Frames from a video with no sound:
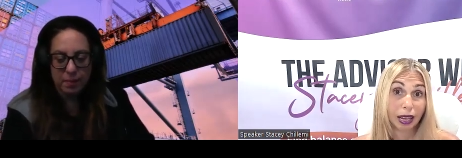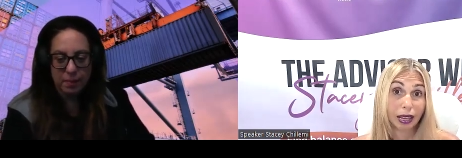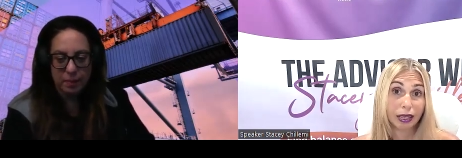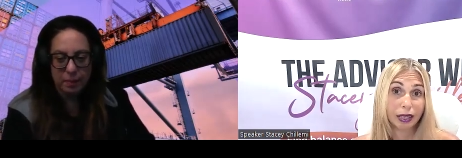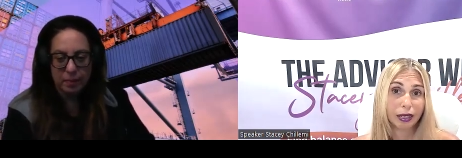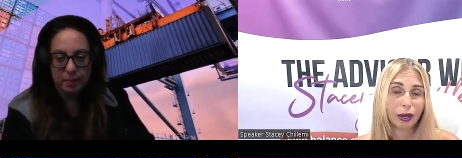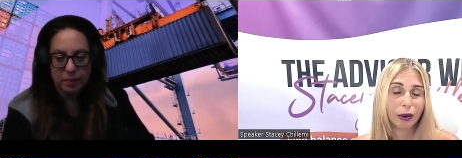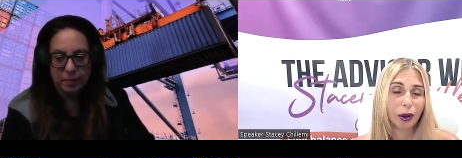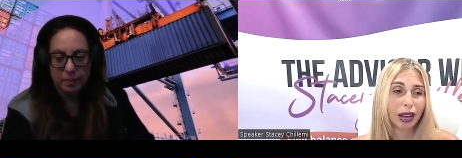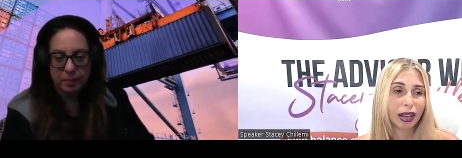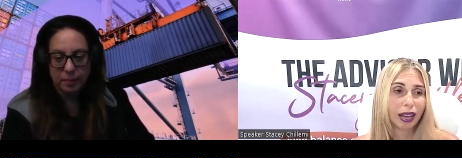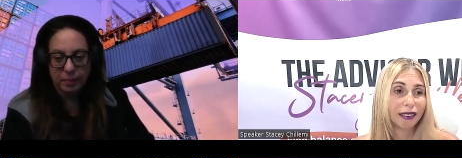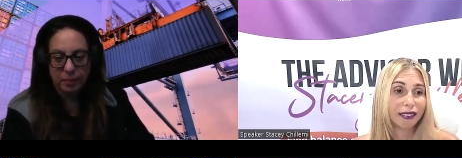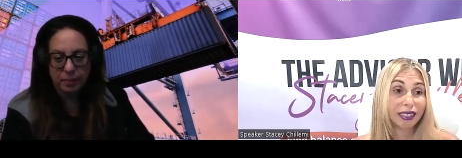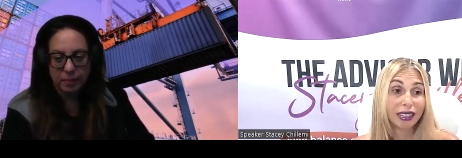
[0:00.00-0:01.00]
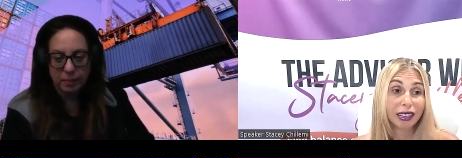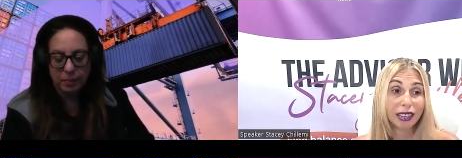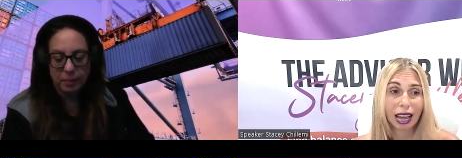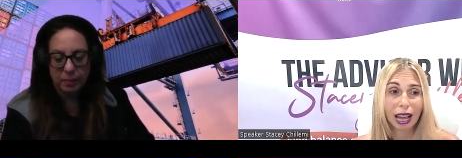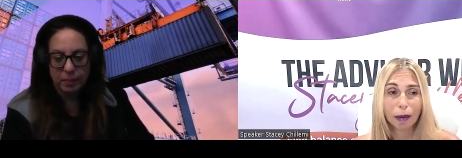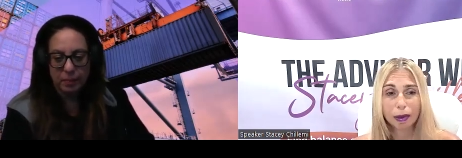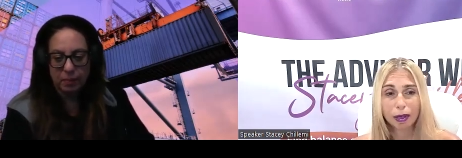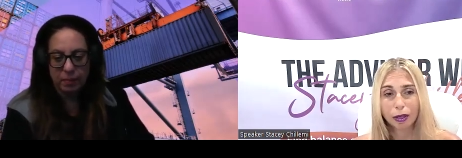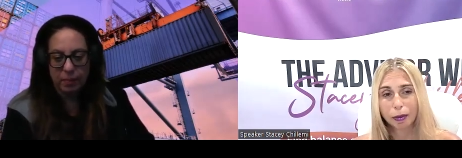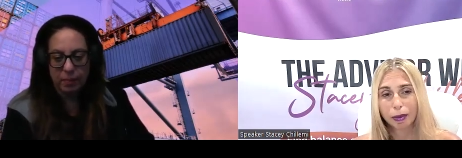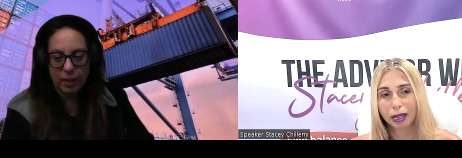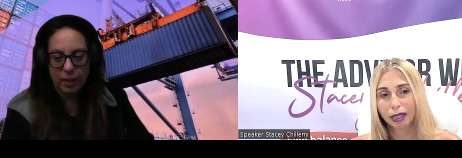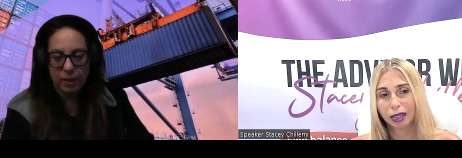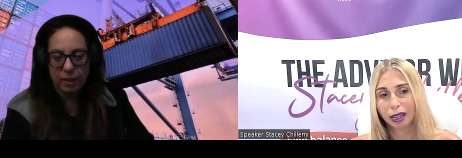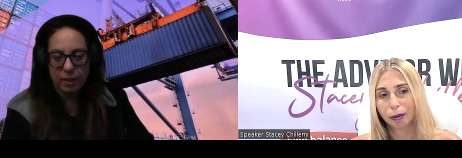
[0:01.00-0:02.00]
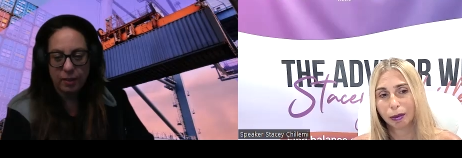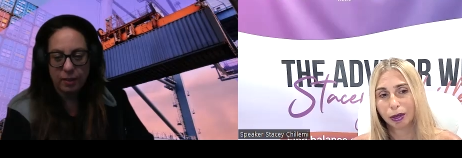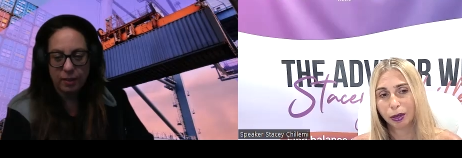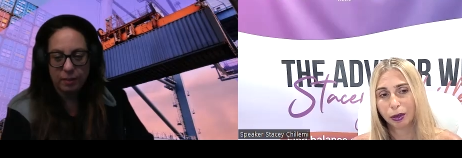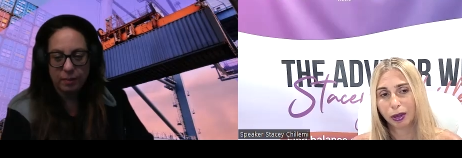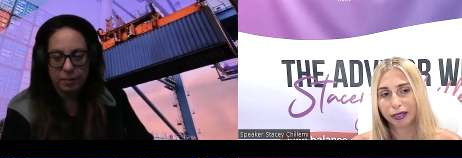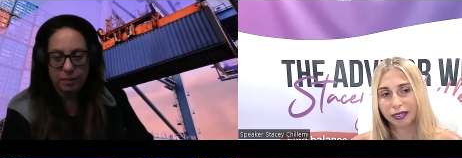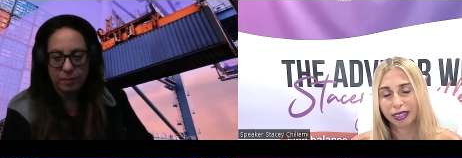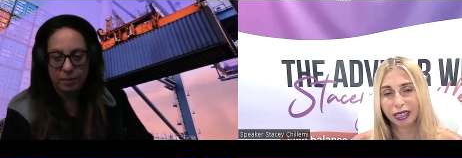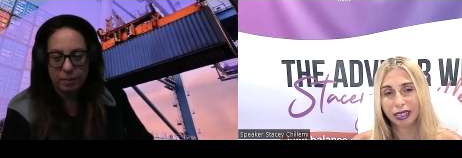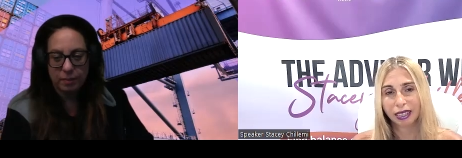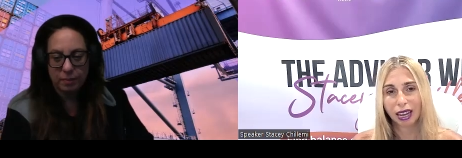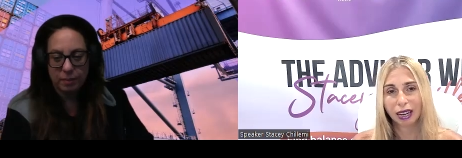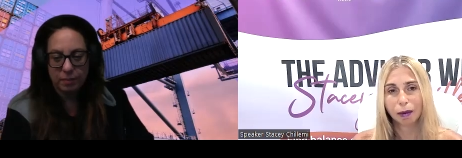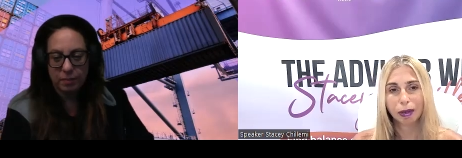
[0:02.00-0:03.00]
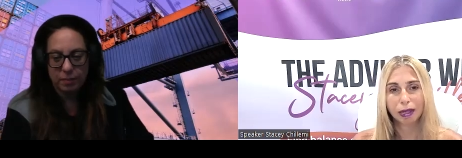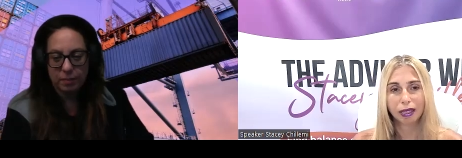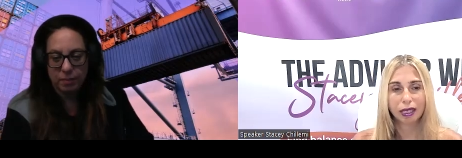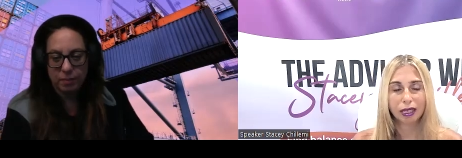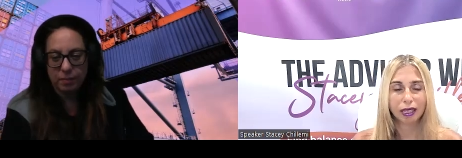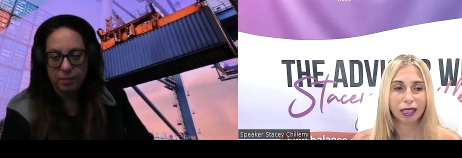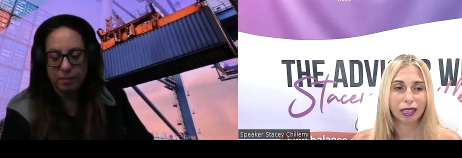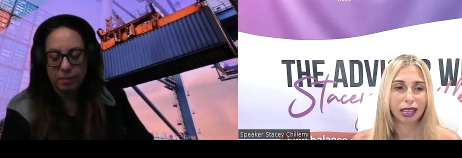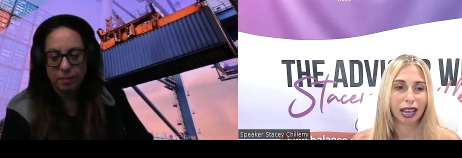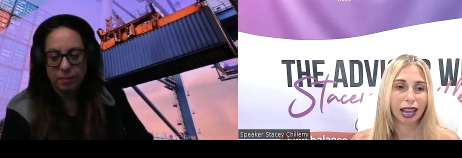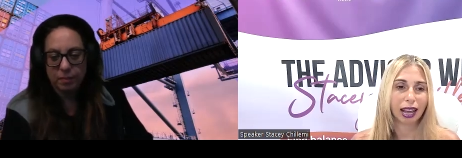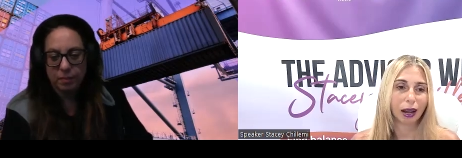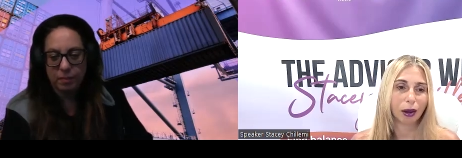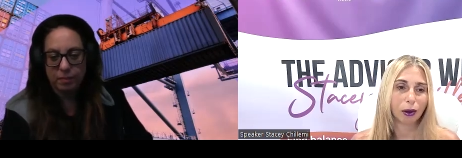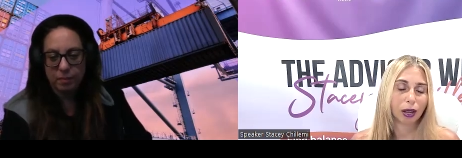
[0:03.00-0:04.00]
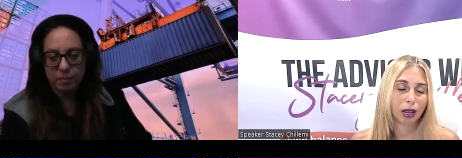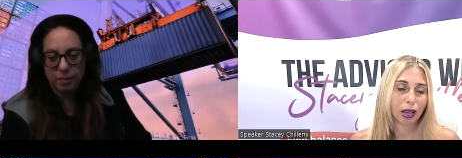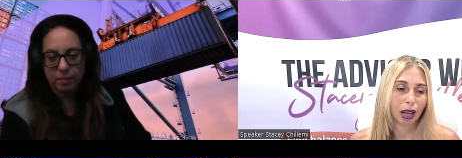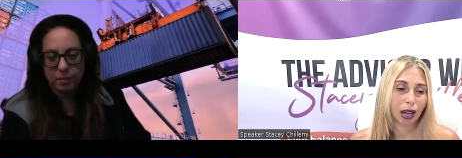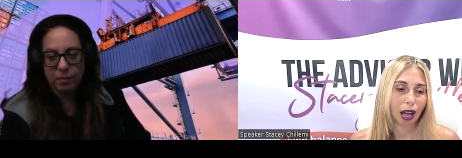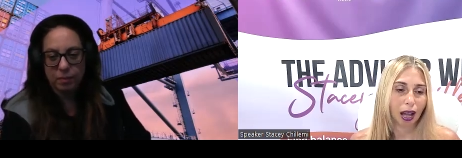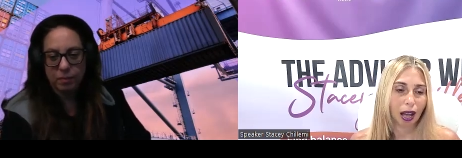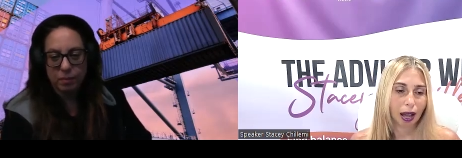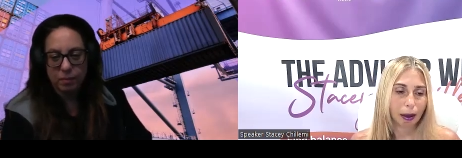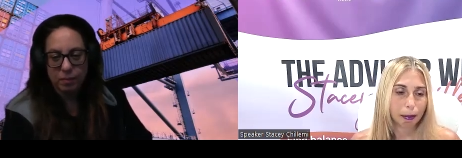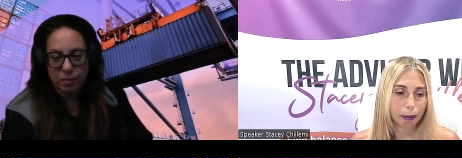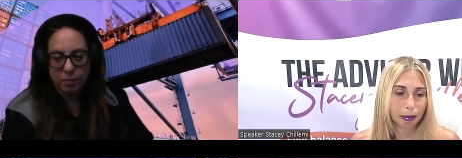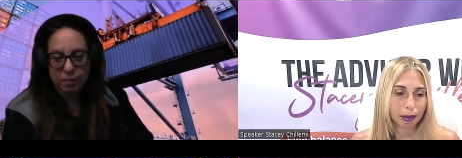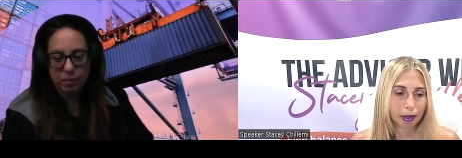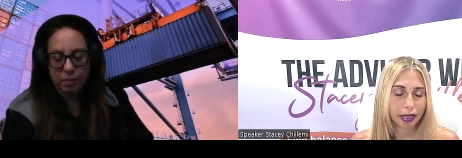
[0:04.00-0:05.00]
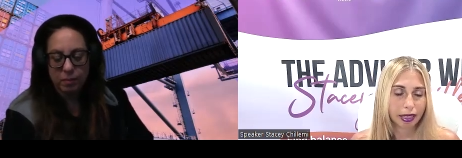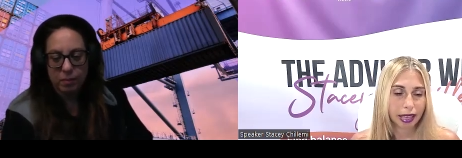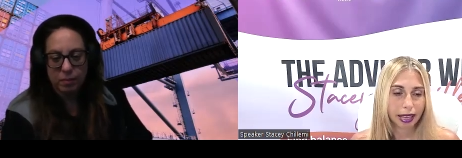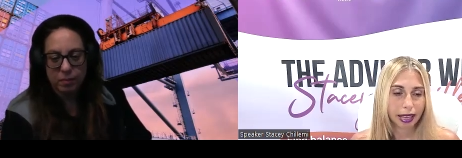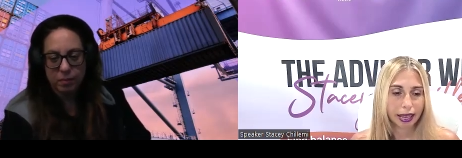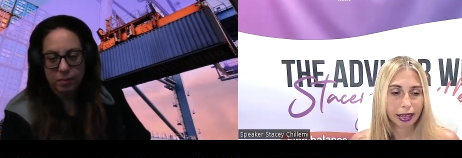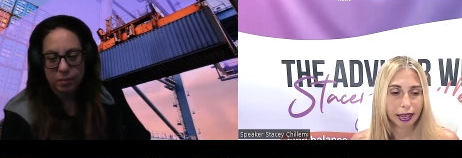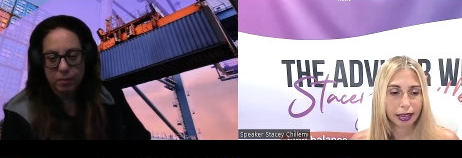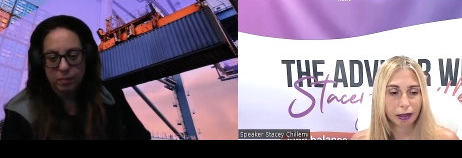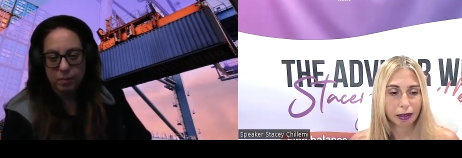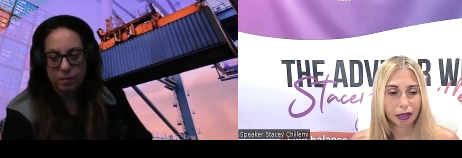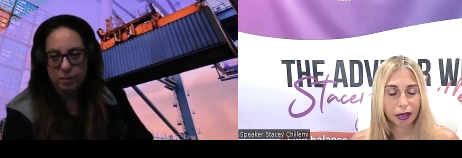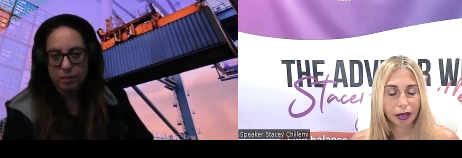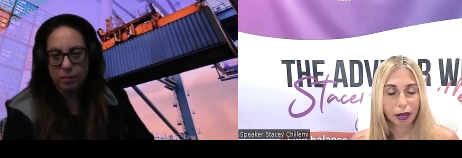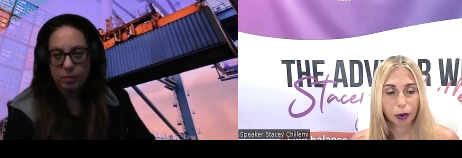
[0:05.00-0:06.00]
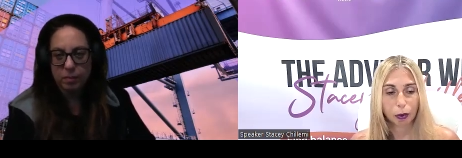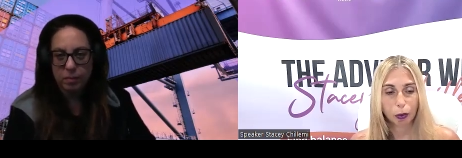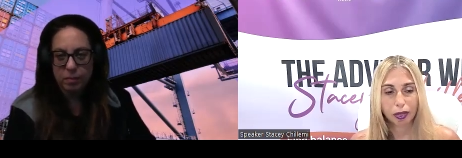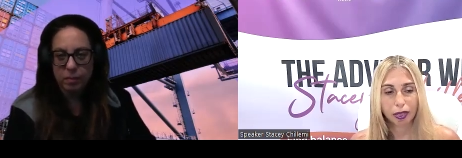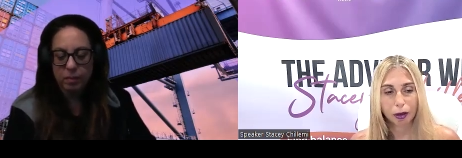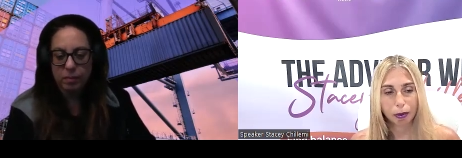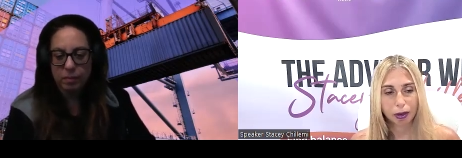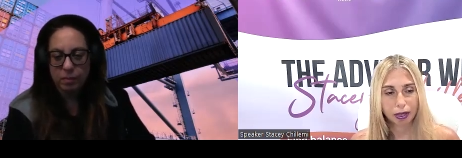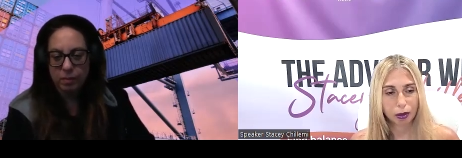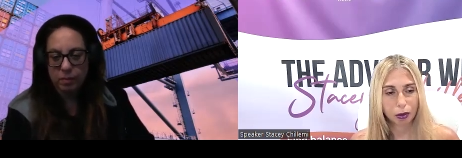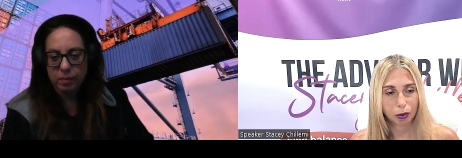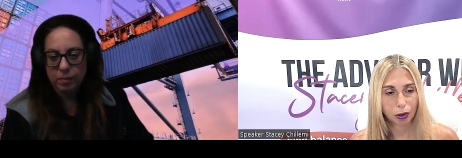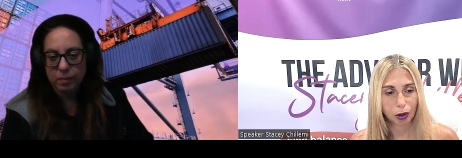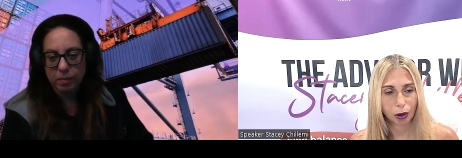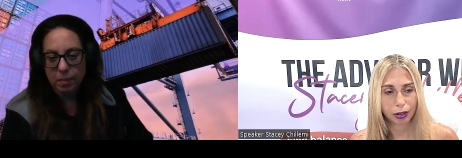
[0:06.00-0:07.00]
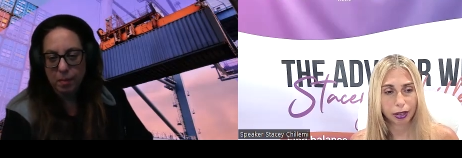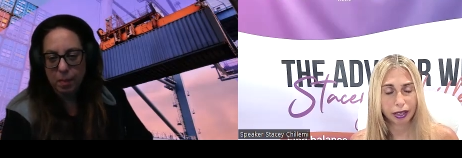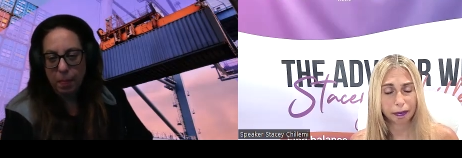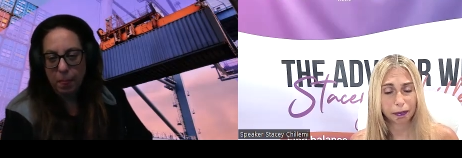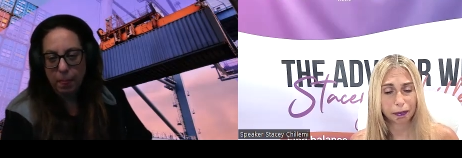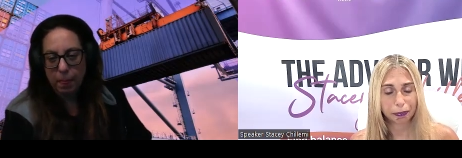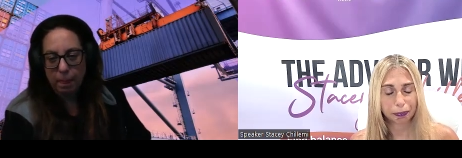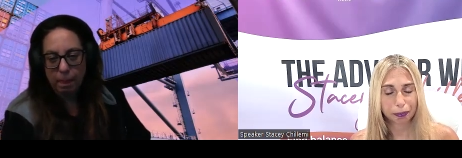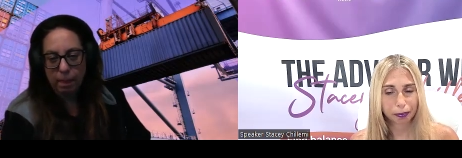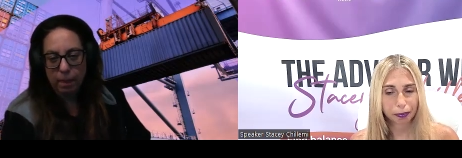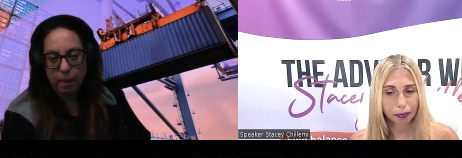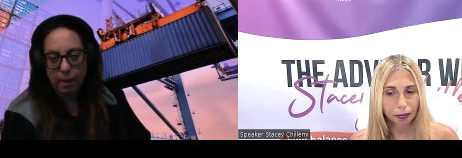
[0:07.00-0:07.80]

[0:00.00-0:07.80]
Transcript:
Speaker 1: Yeah, you know, I, I've seen it happen so many times too. I've seen a lot of businesses now, um, they, you know, when their business was hurting,